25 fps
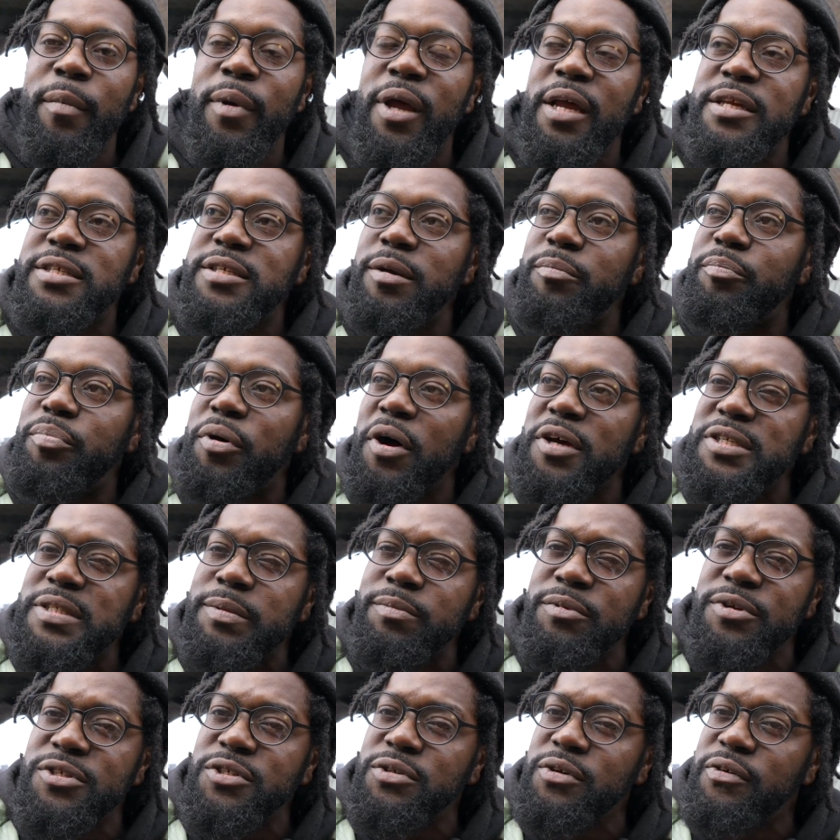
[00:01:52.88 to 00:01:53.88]
It's
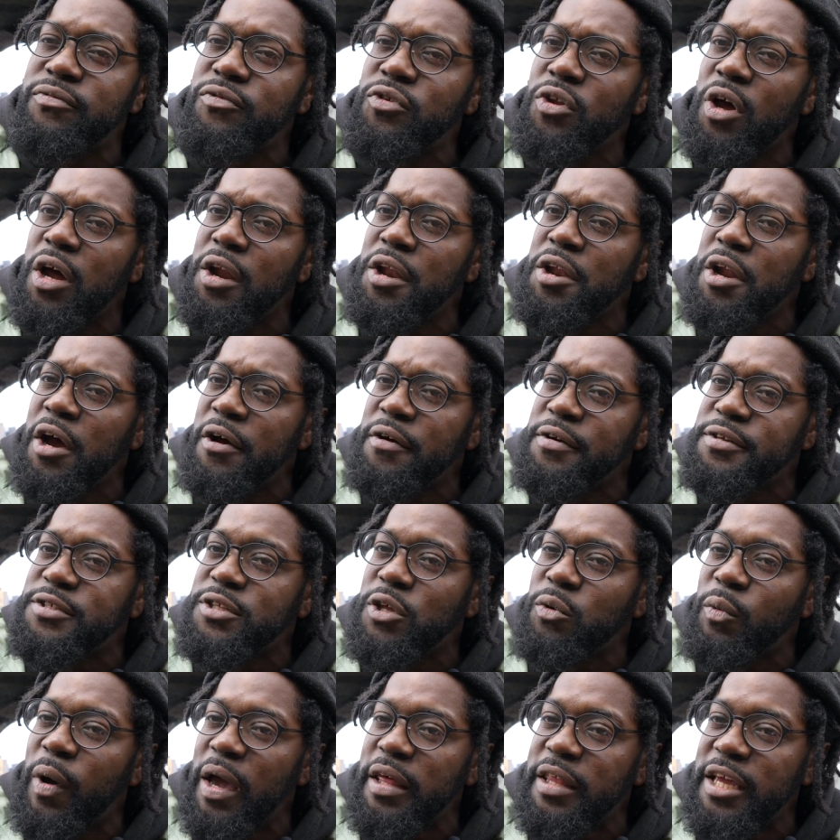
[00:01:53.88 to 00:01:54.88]
impossible to have not
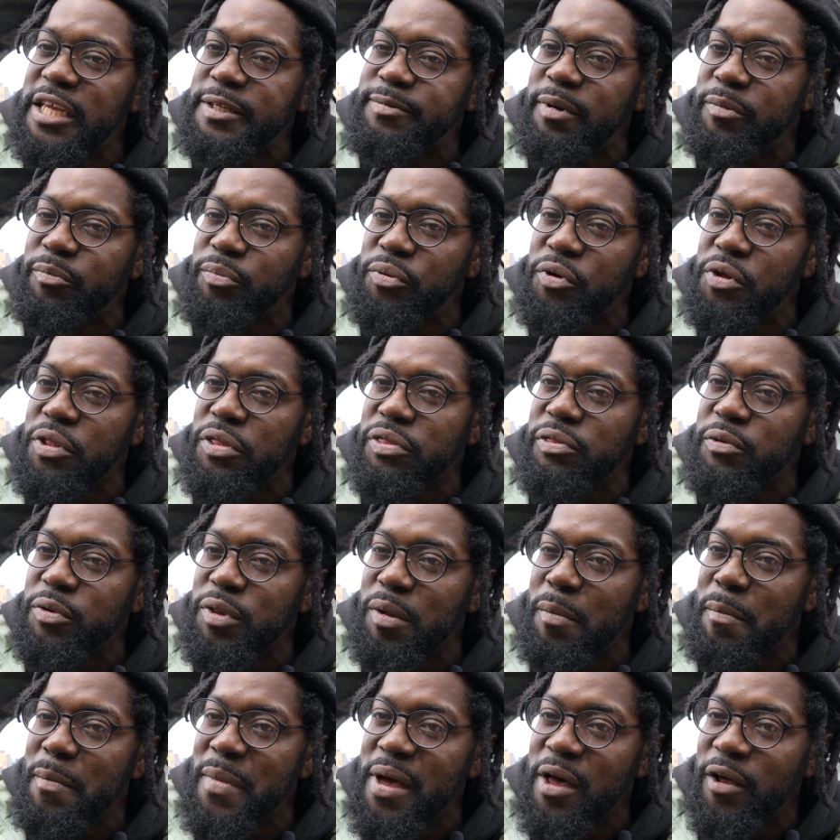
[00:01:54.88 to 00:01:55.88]
noticed the way that he's been put
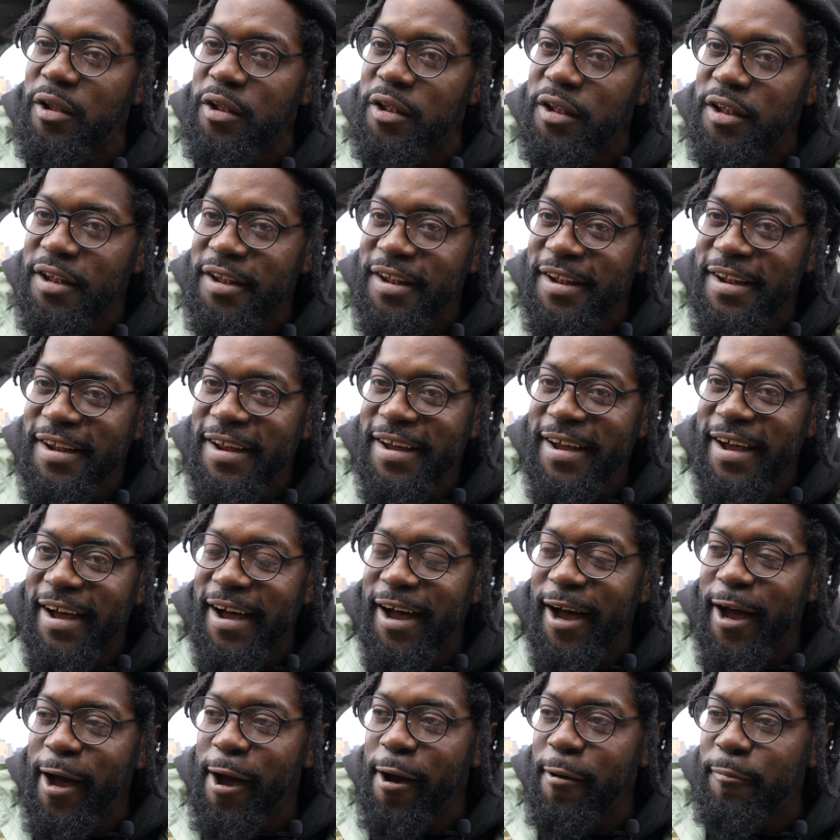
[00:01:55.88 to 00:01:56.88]
through the mill.
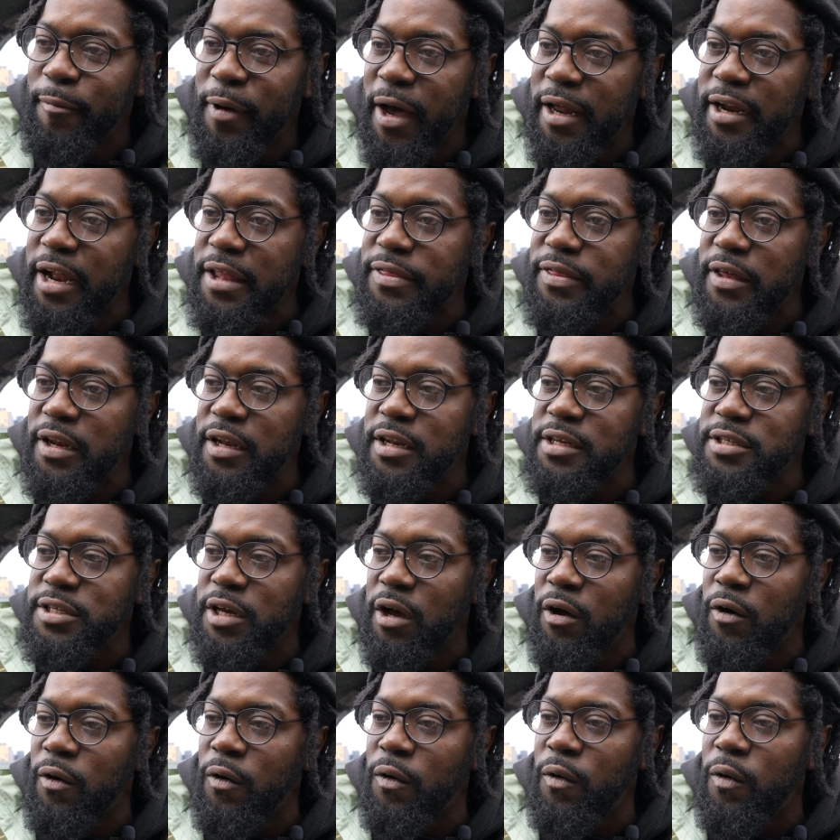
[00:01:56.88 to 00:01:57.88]
And I think this
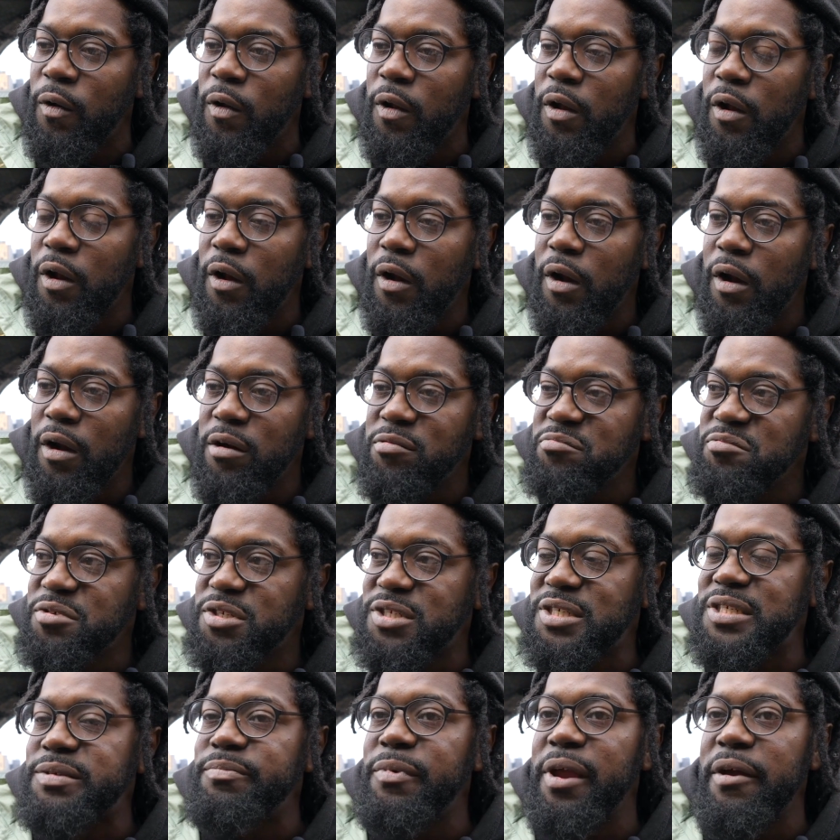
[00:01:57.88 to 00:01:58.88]
whole
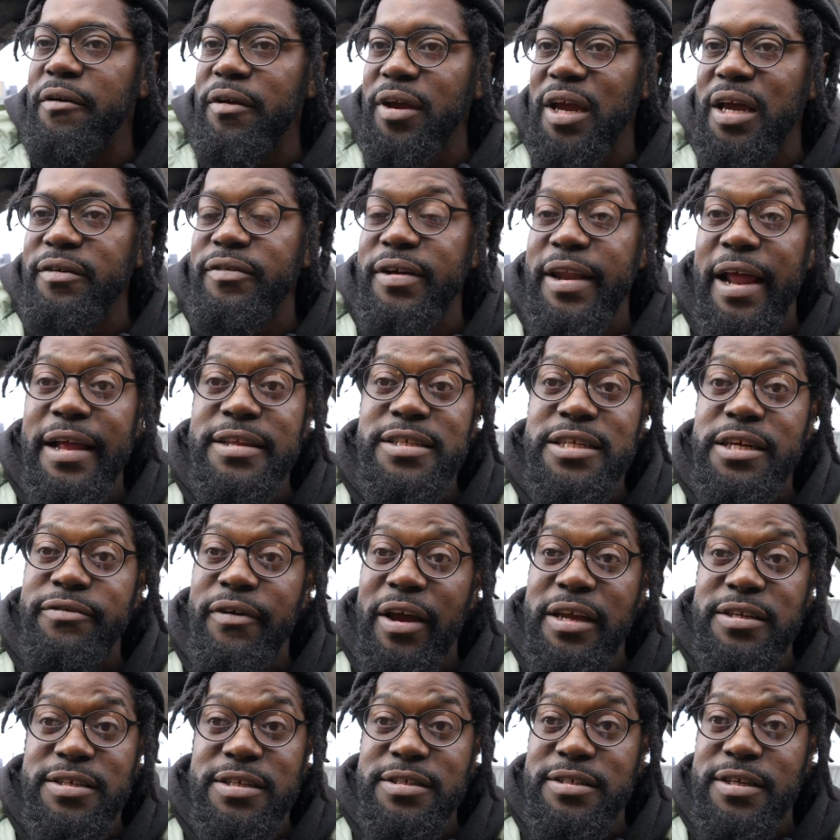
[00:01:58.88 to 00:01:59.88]
smearing of an
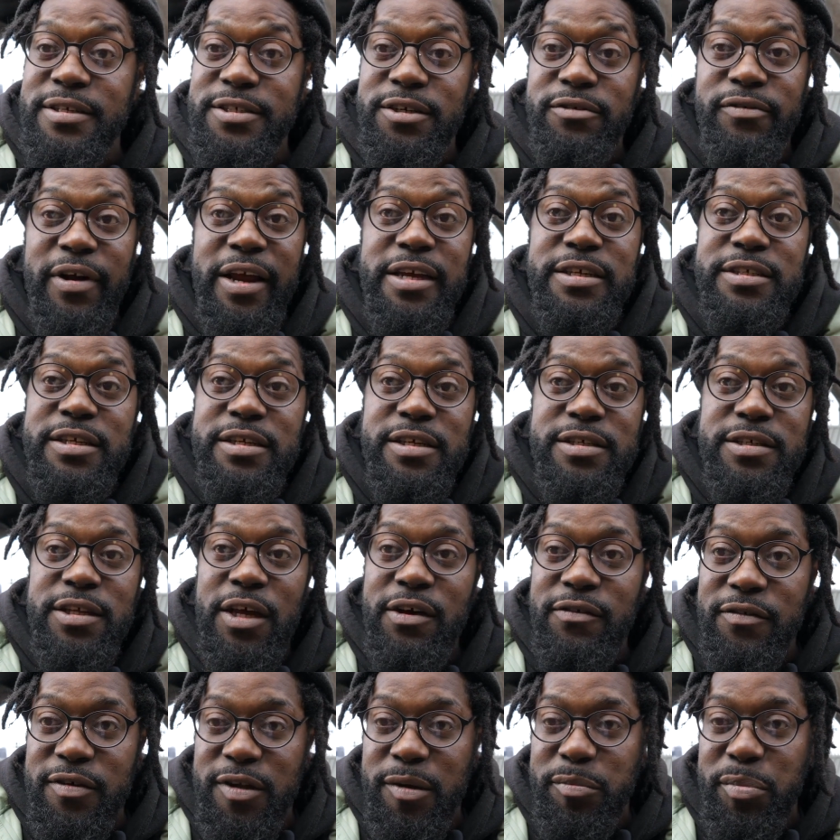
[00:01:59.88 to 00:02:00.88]
anti-racist as a racist
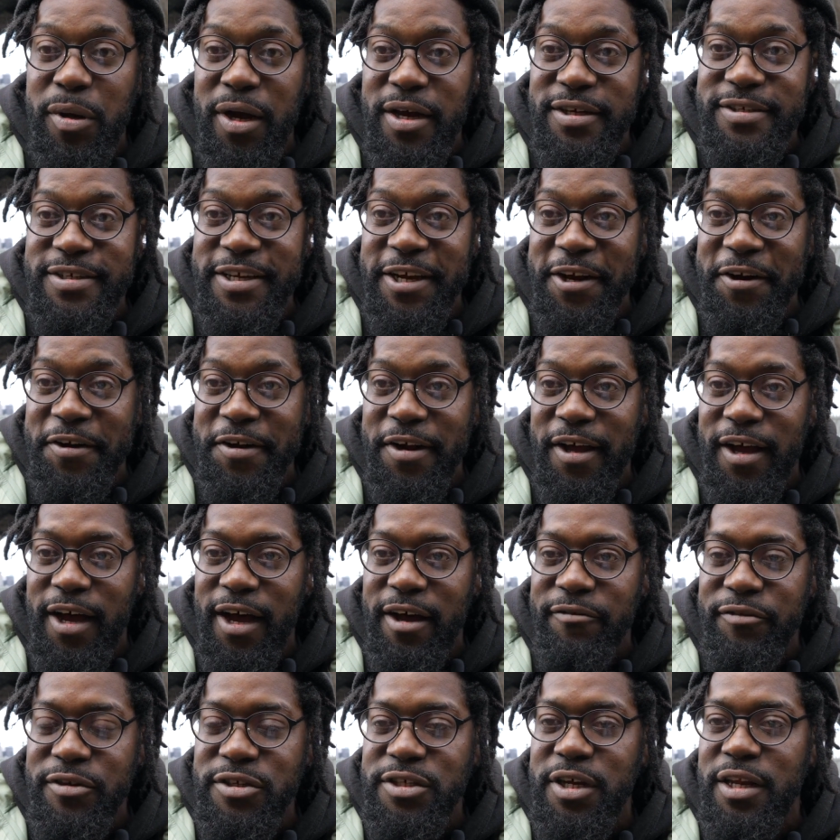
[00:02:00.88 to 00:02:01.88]
over the past year and a
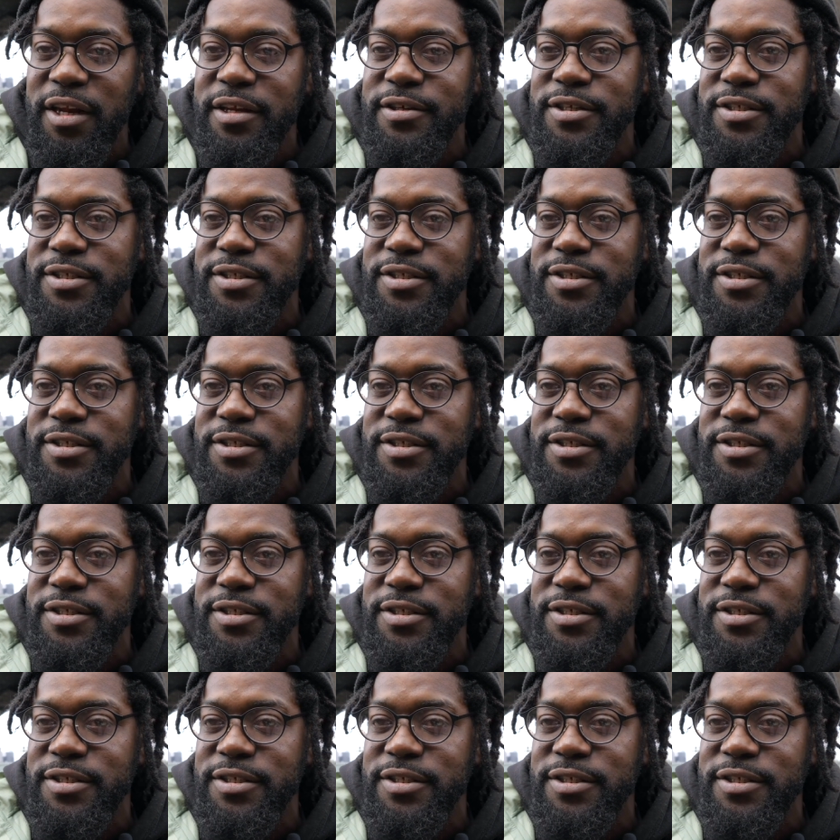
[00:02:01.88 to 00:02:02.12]
half is going to